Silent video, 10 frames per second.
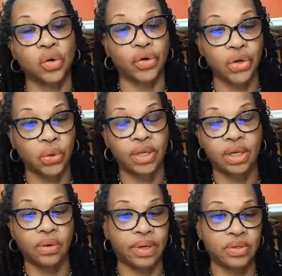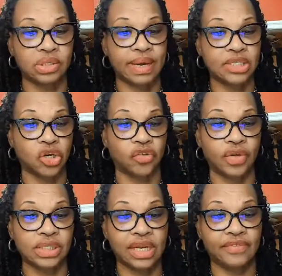or no, they don't want to use my
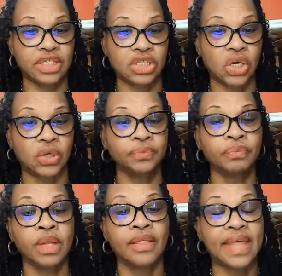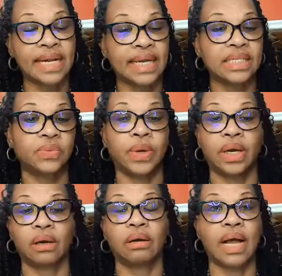service. And if it's no, that is
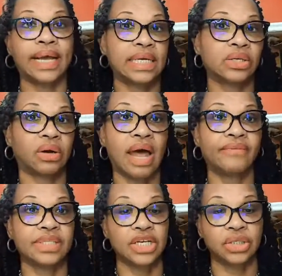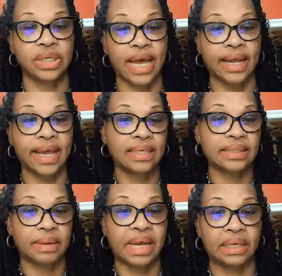where I guess our conversation kind of
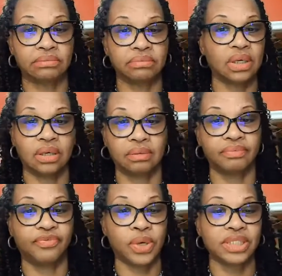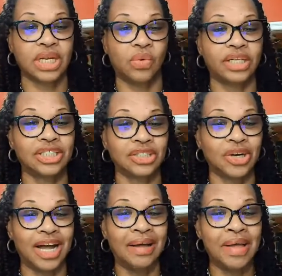ends. I'm not going to force anyone
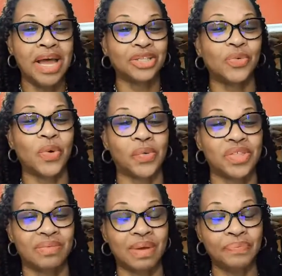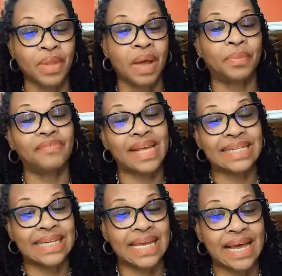to work with me. But if they
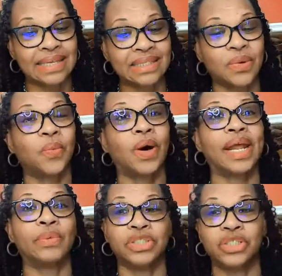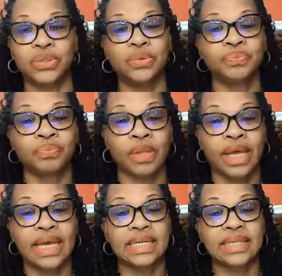say yes, what I would do
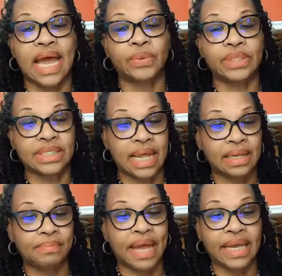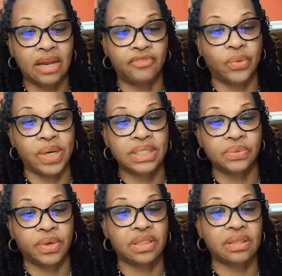is I would send them my invoice
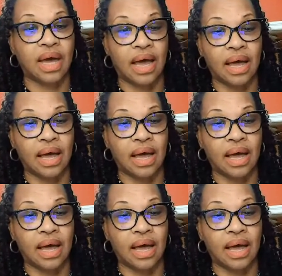with